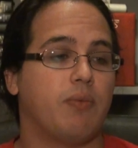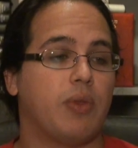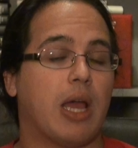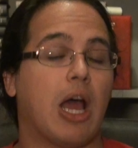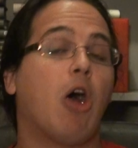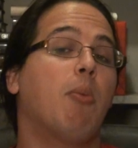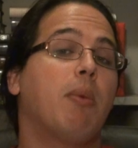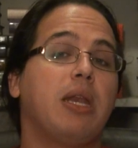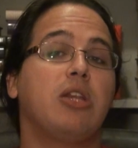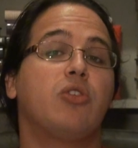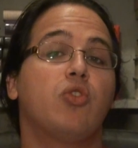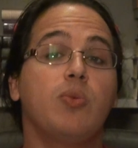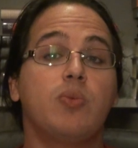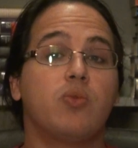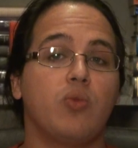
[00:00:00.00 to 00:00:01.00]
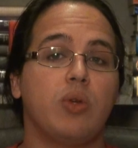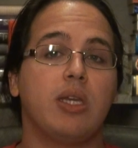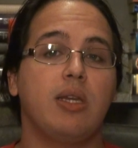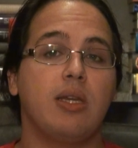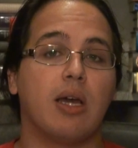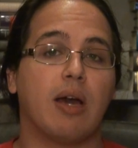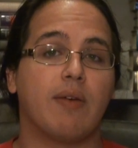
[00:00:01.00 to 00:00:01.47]
how many troops
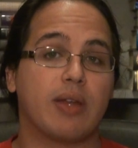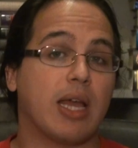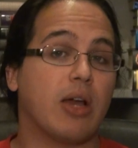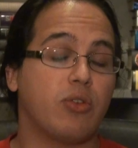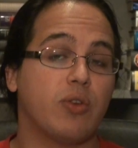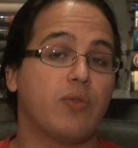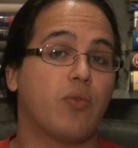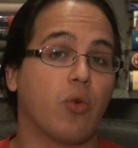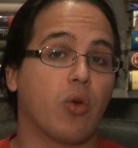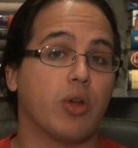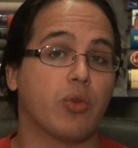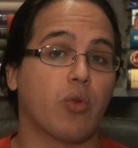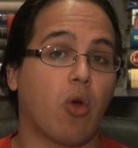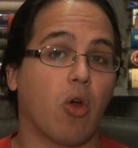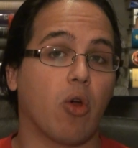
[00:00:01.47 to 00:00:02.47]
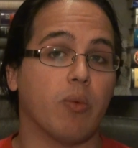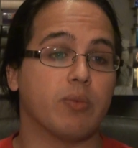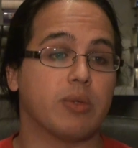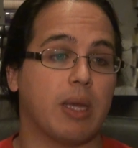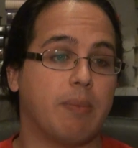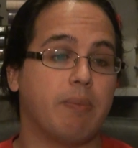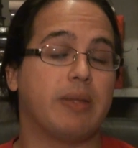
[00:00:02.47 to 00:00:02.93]
we have accounted for under
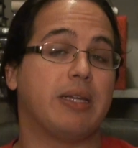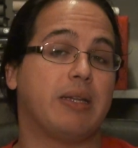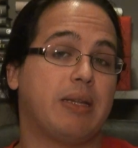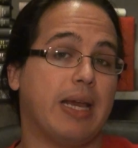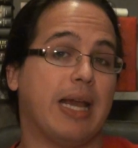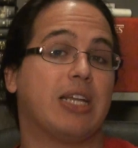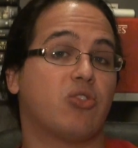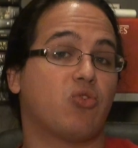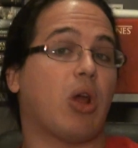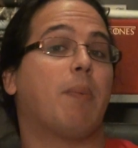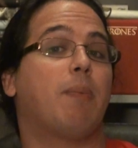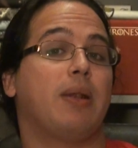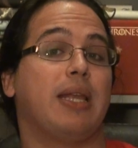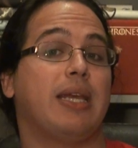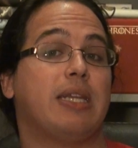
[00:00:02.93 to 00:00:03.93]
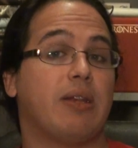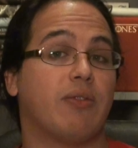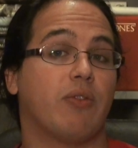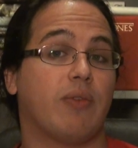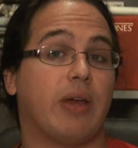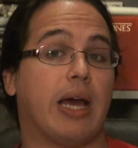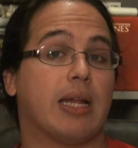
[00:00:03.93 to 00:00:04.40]
arms and extrapolating
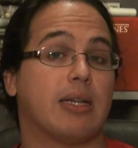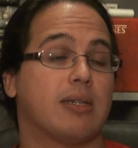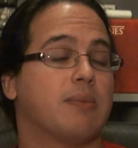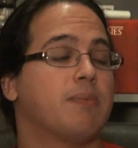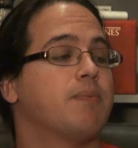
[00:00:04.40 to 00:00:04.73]
from that.